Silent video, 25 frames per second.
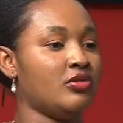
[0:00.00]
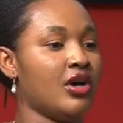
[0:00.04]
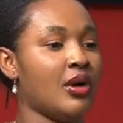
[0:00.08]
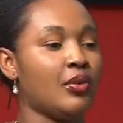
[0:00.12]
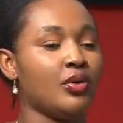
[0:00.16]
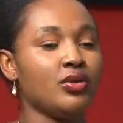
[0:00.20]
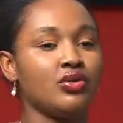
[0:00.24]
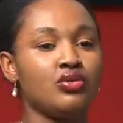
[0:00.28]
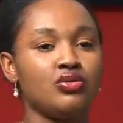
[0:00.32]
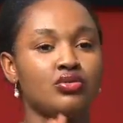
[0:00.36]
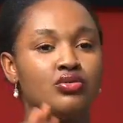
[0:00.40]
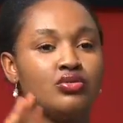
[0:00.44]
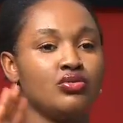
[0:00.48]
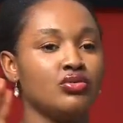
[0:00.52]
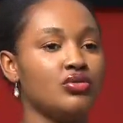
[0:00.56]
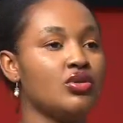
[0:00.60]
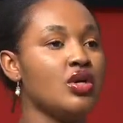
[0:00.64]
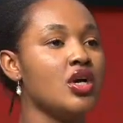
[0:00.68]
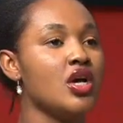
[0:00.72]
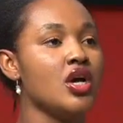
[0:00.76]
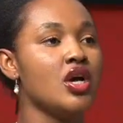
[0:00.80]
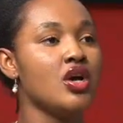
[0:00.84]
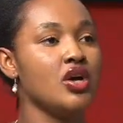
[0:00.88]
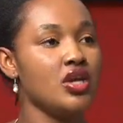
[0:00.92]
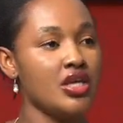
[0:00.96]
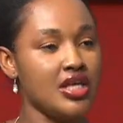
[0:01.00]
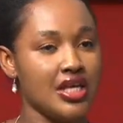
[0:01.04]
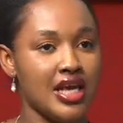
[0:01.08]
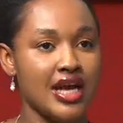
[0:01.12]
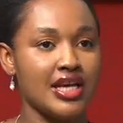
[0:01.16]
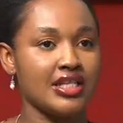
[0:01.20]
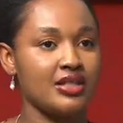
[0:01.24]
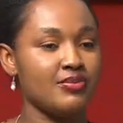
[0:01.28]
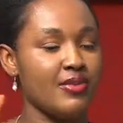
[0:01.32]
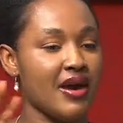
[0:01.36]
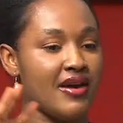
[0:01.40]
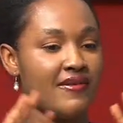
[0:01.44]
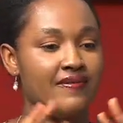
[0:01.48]
I want to,
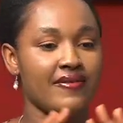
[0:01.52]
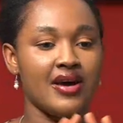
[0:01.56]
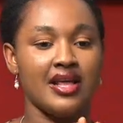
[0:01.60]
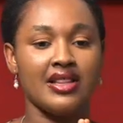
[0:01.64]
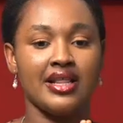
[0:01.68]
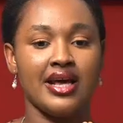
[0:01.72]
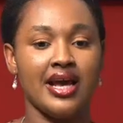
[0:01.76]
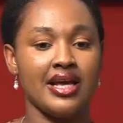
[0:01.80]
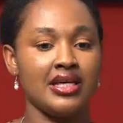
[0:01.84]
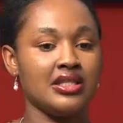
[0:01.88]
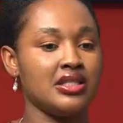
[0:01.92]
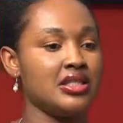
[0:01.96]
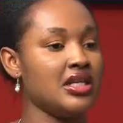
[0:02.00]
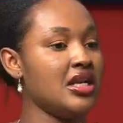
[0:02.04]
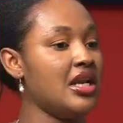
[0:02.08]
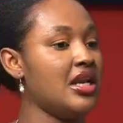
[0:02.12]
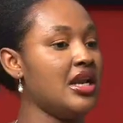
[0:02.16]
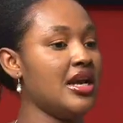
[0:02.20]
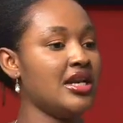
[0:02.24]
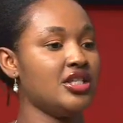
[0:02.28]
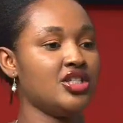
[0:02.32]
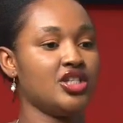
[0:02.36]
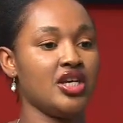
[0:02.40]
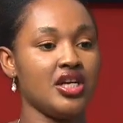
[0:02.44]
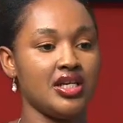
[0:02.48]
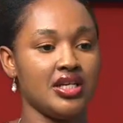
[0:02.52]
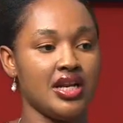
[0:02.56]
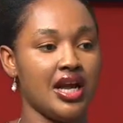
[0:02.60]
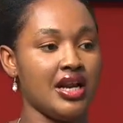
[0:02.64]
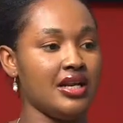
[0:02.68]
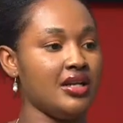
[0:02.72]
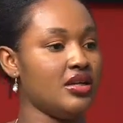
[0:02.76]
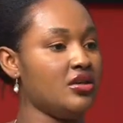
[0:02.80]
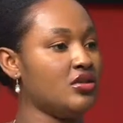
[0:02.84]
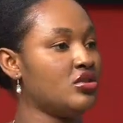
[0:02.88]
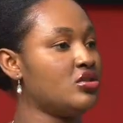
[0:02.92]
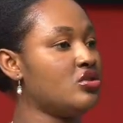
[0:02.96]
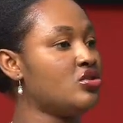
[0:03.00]
yes, my father is a legend and
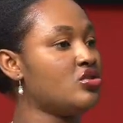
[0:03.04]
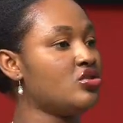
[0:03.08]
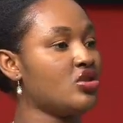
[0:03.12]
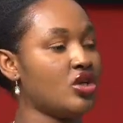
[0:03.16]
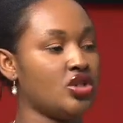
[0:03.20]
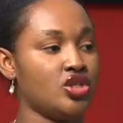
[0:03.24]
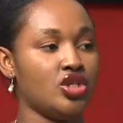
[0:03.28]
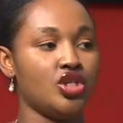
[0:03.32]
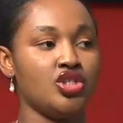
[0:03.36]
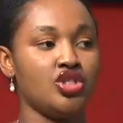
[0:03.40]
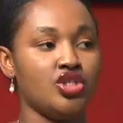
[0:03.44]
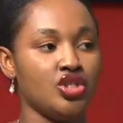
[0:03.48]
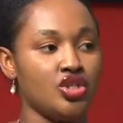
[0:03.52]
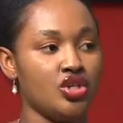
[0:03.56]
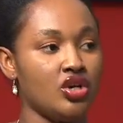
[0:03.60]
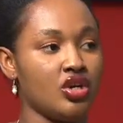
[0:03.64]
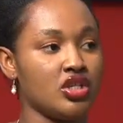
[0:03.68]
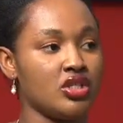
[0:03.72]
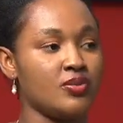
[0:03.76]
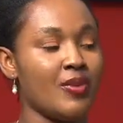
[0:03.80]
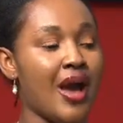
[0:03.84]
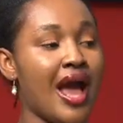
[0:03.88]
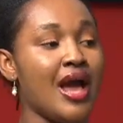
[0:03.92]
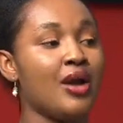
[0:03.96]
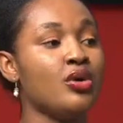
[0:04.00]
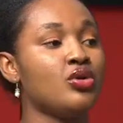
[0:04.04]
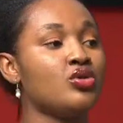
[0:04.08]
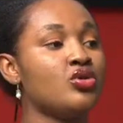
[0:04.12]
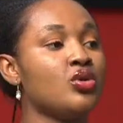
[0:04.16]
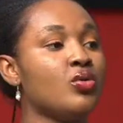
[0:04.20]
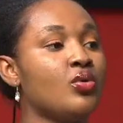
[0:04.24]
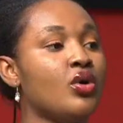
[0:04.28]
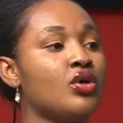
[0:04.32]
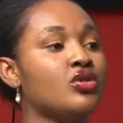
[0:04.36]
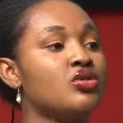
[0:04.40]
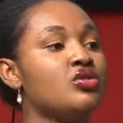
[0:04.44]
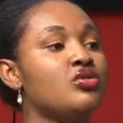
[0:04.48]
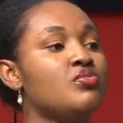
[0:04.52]
he's such a genius, but I also
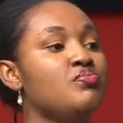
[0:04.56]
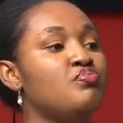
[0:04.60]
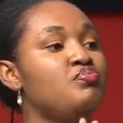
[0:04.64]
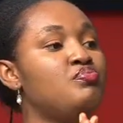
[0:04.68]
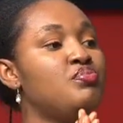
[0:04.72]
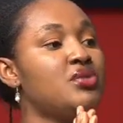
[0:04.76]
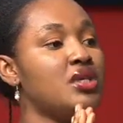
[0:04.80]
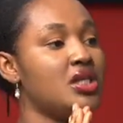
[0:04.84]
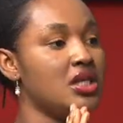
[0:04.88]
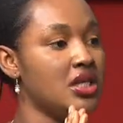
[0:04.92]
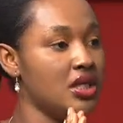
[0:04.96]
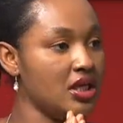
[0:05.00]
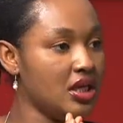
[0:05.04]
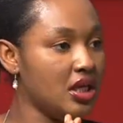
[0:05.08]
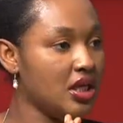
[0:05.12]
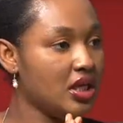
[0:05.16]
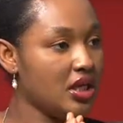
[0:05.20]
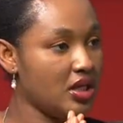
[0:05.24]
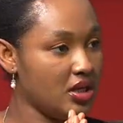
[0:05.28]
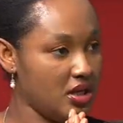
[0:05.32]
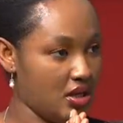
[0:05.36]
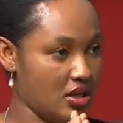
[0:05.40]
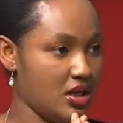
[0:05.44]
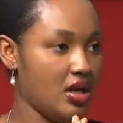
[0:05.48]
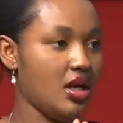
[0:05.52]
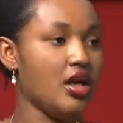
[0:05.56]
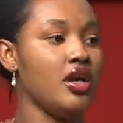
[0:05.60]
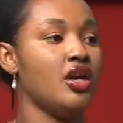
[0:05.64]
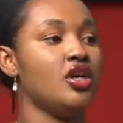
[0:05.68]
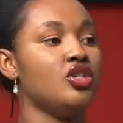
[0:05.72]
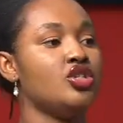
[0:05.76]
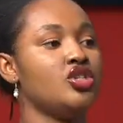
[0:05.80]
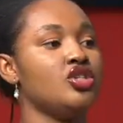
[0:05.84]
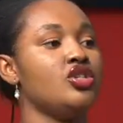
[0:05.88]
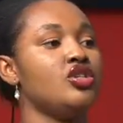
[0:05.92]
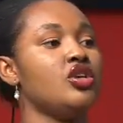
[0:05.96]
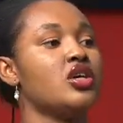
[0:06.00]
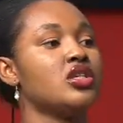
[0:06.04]
want to be a
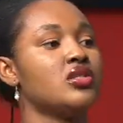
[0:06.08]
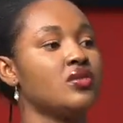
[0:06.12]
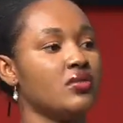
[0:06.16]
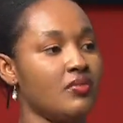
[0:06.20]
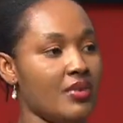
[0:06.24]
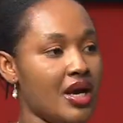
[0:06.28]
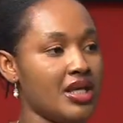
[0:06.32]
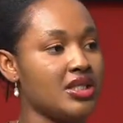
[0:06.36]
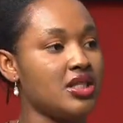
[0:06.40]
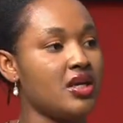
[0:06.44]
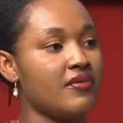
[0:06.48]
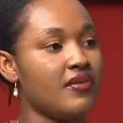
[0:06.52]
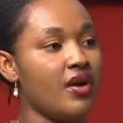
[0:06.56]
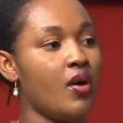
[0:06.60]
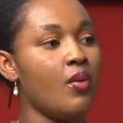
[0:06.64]
genius for myself.